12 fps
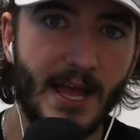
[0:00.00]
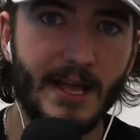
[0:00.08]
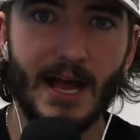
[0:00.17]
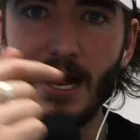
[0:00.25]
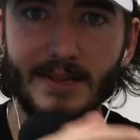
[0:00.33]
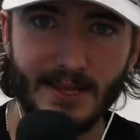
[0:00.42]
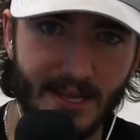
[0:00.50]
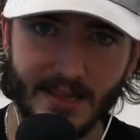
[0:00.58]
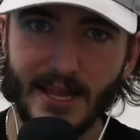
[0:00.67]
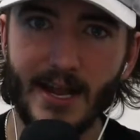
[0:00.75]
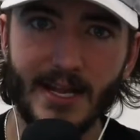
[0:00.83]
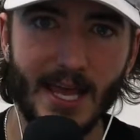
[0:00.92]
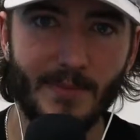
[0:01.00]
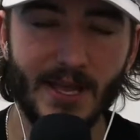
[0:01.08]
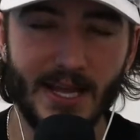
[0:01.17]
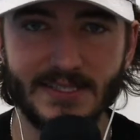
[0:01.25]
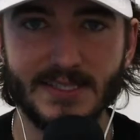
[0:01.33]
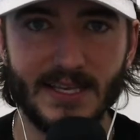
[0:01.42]
I think that game
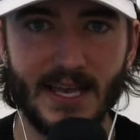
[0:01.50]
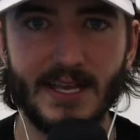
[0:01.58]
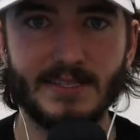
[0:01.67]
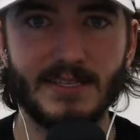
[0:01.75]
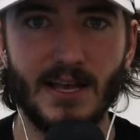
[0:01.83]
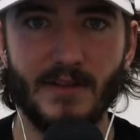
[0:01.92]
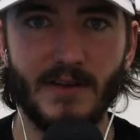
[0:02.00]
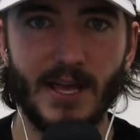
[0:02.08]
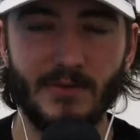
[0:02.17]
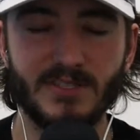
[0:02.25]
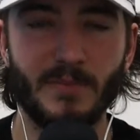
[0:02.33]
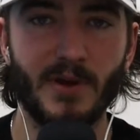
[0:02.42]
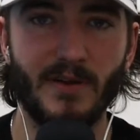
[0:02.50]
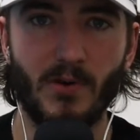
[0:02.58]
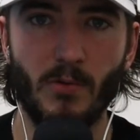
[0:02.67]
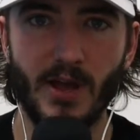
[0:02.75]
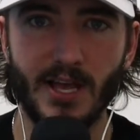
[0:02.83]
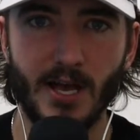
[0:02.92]
against the Kings the other day was a bit of a
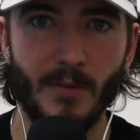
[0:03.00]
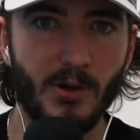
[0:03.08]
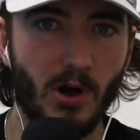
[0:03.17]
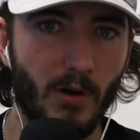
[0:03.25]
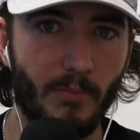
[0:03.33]
wake-up call.